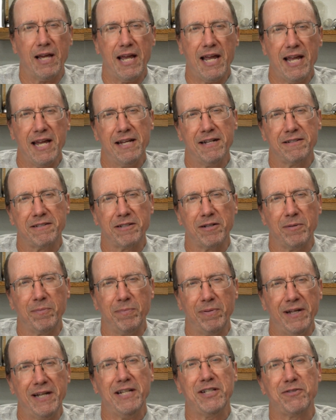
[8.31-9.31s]
and some
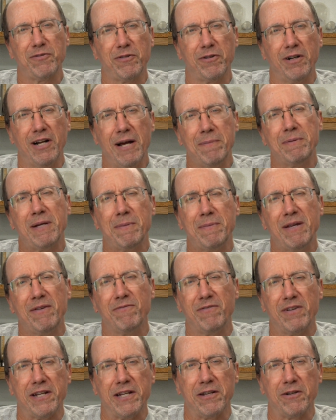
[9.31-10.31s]
plans for upcoming
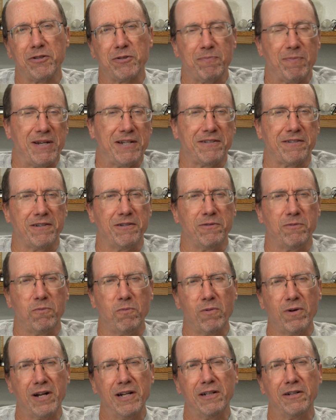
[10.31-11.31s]
videos based on
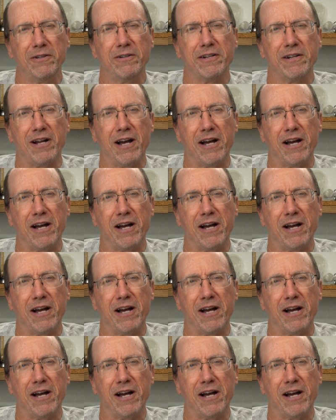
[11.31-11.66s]
what I learned at